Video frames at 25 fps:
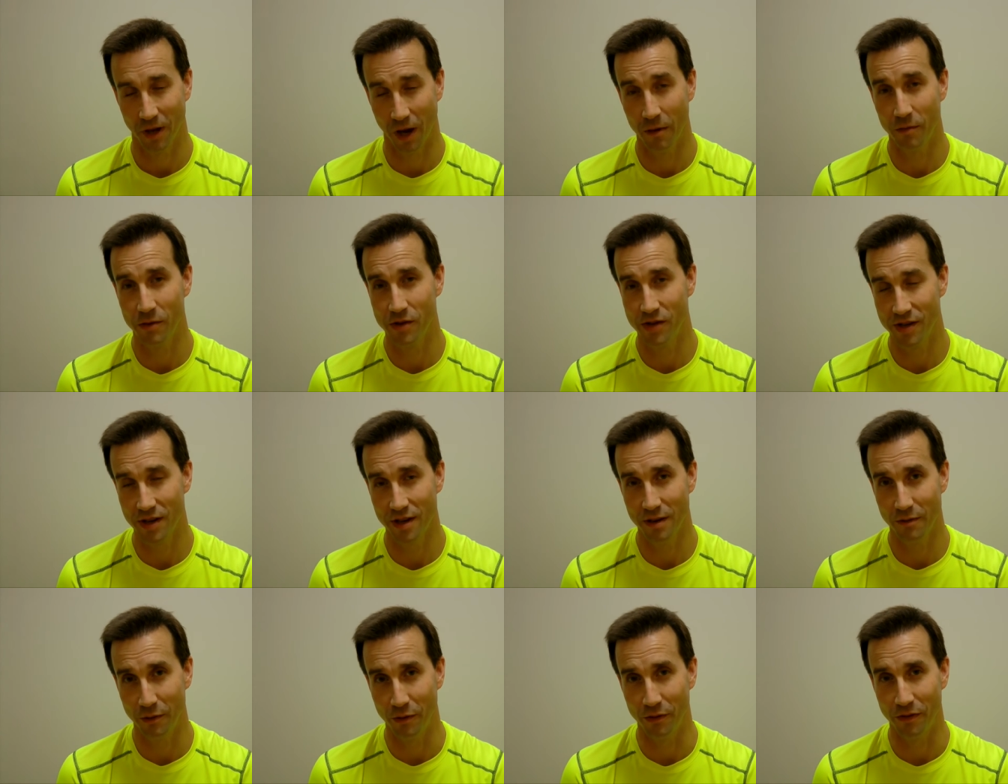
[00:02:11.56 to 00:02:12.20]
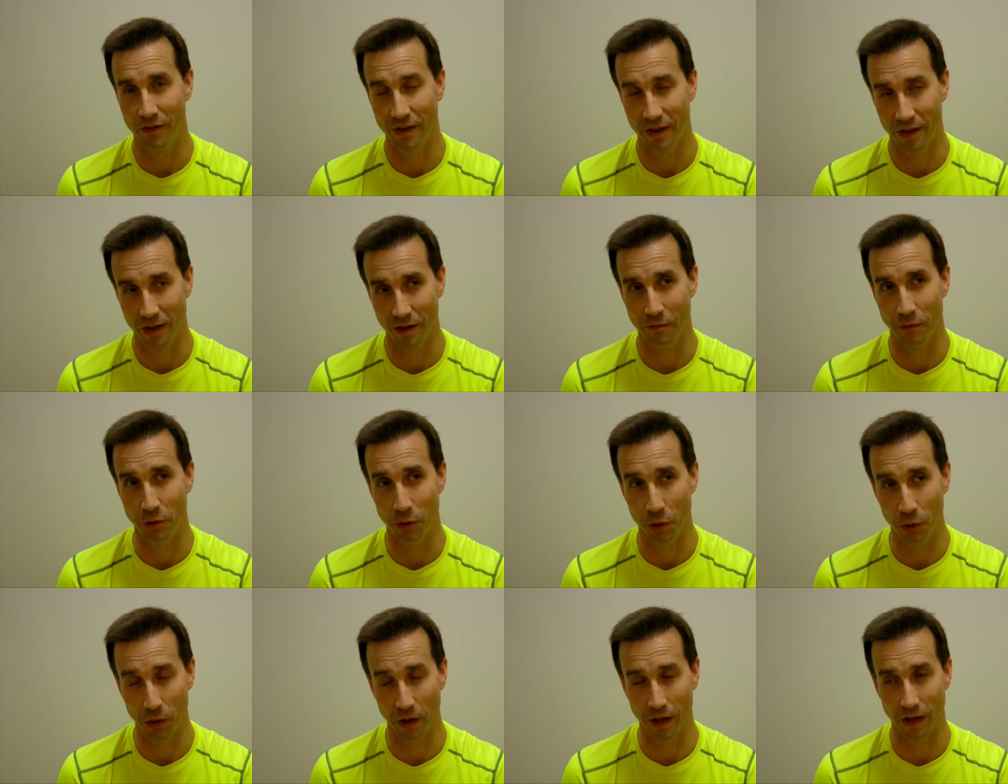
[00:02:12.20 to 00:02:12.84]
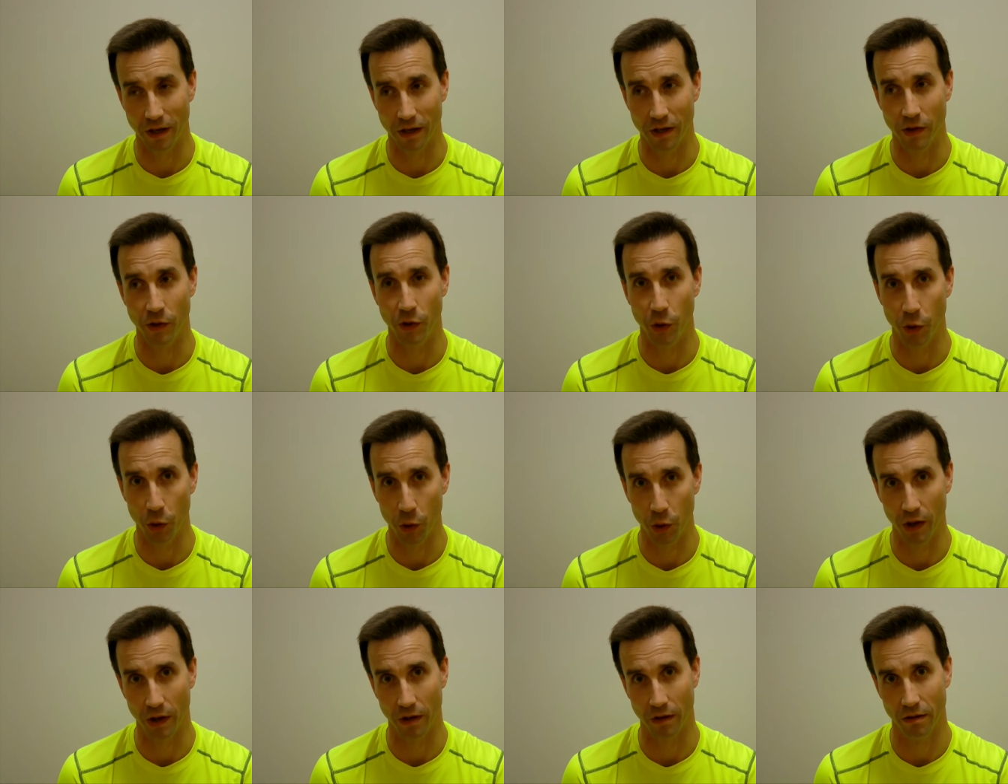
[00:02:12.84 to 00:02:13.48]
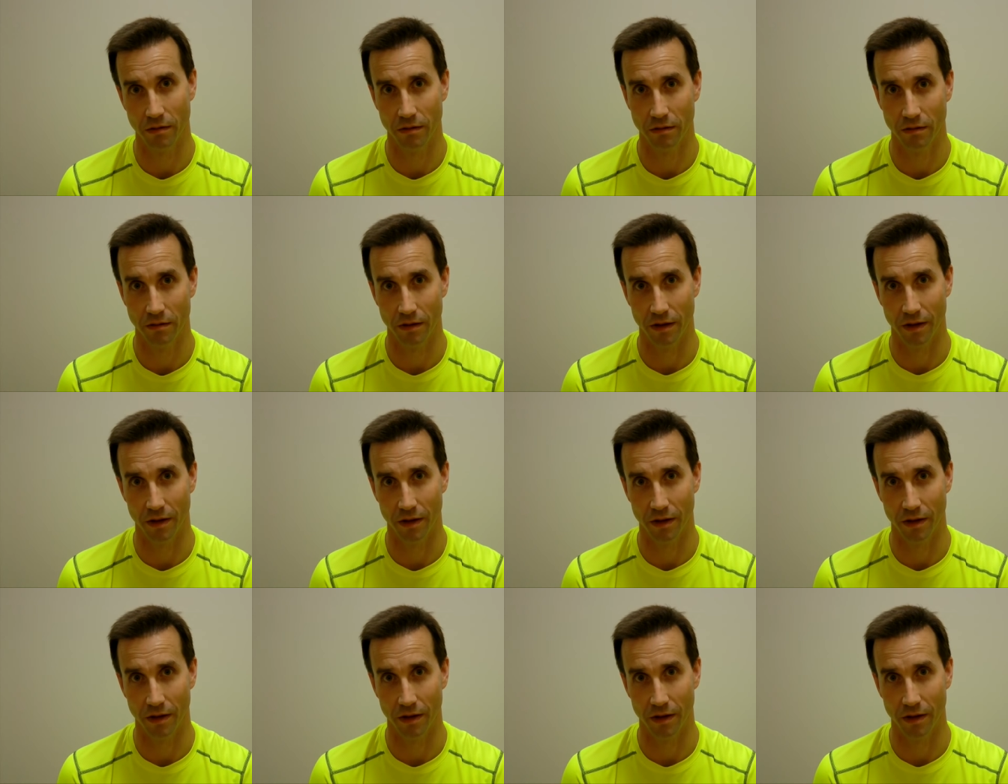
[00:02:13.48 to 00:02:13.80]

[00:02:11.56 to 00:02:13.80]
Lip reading: I would say if you're thinking of doing it, do it.